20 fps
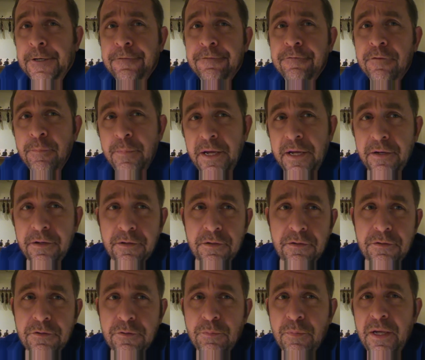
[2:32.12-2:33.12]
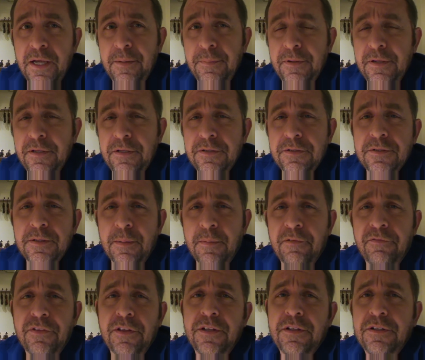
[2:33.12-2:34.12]
For makers, maybe some
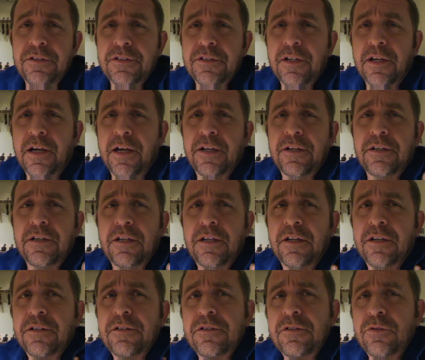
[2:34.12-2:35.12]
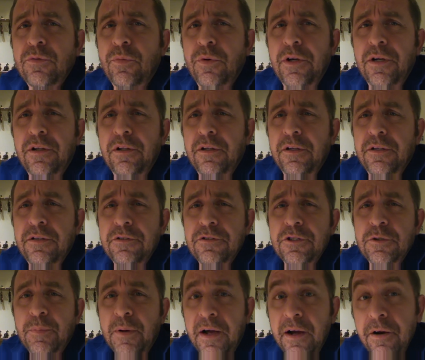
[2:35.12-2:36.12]
of these ideas will
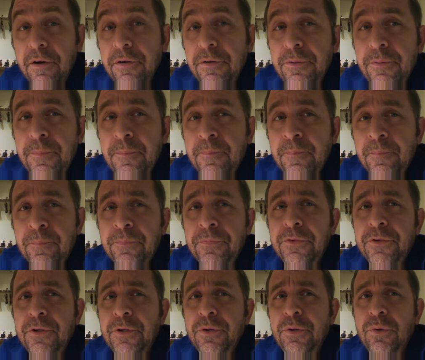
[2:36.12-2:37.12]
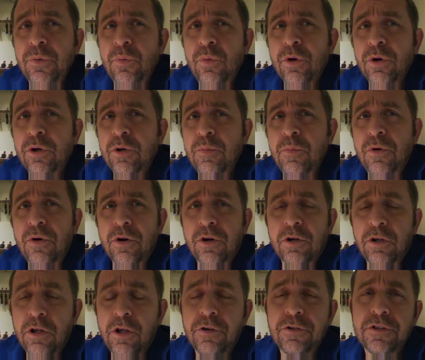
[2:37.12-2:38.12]
inspire you to work more
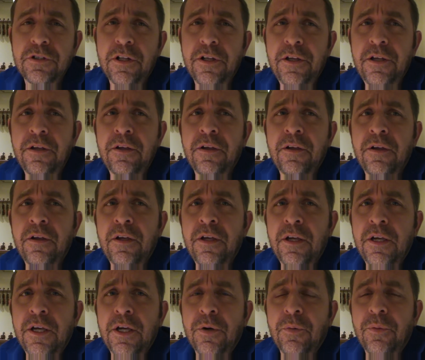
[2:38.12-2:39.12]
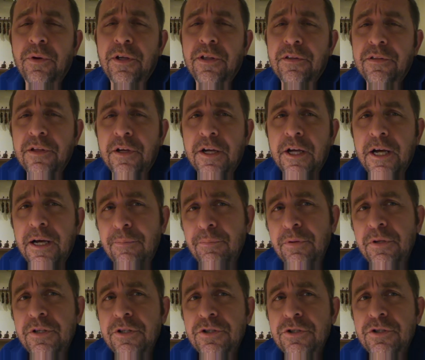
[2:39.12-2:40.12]
closely with
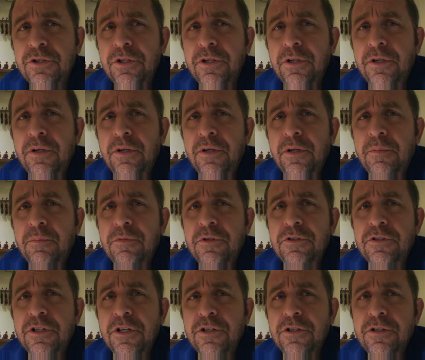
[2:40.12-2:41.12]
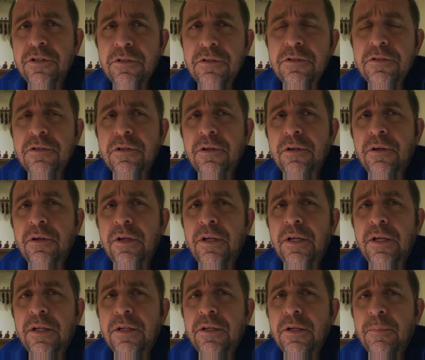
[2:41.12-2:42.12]
accomplished musicians
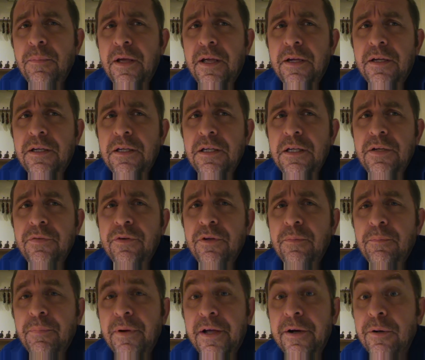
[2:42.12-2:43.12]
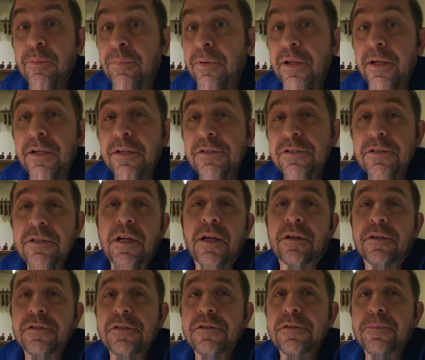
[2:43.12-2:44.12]
to make even better playing
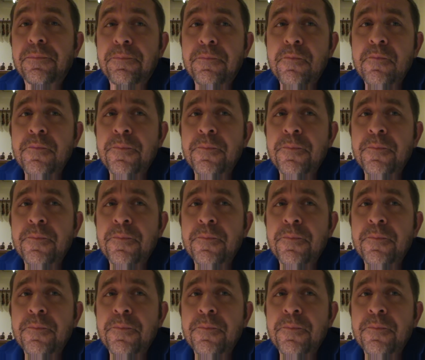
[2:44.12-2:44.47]
sticks.